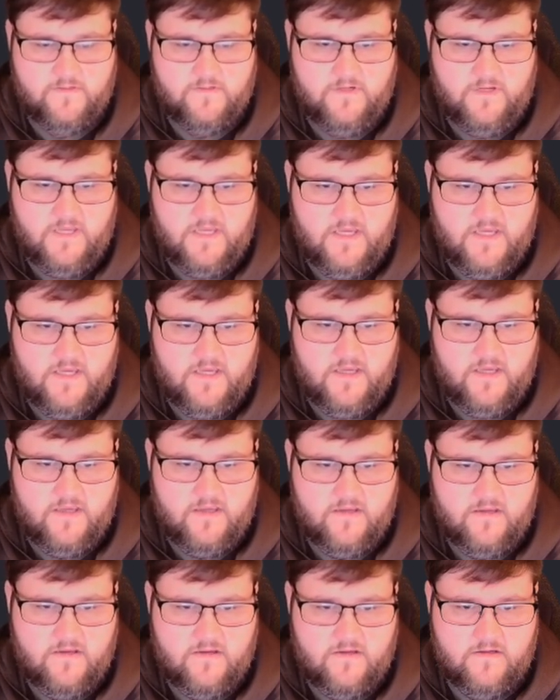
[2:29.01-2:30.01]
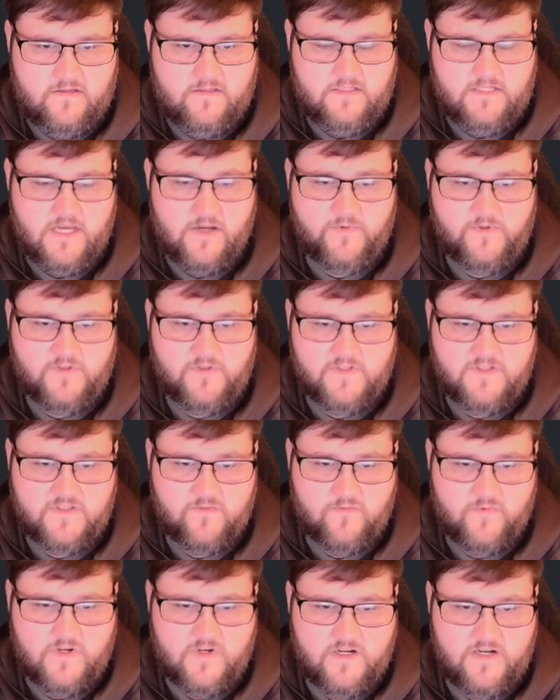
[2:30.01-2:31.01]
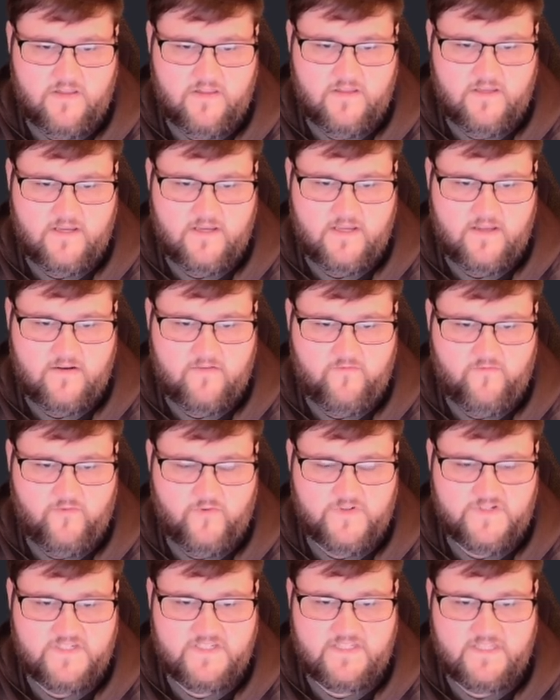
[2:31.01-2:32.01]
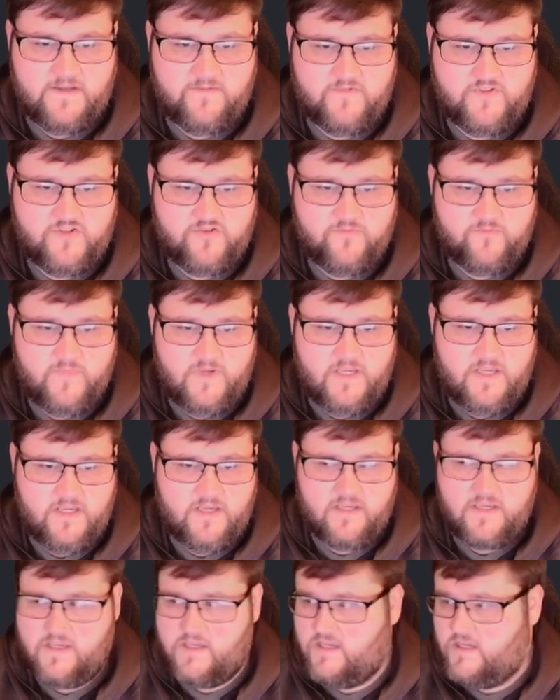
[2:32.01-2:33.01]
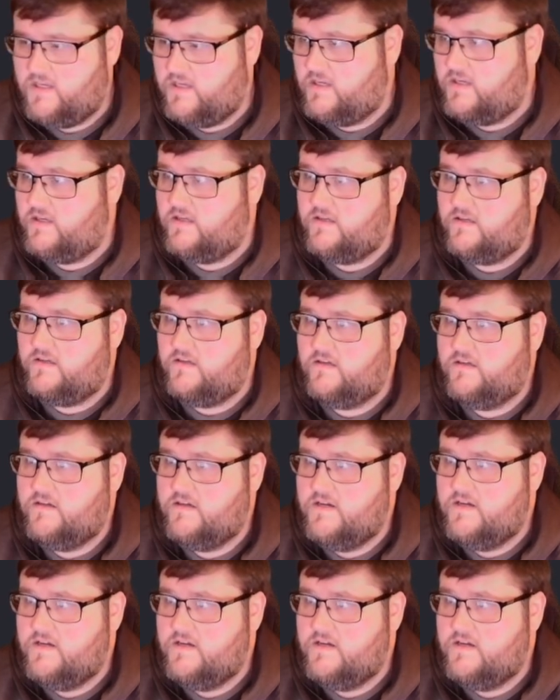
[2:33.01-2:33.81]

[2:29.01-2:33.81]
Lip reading: Okay. Topple is the one that forces them to make a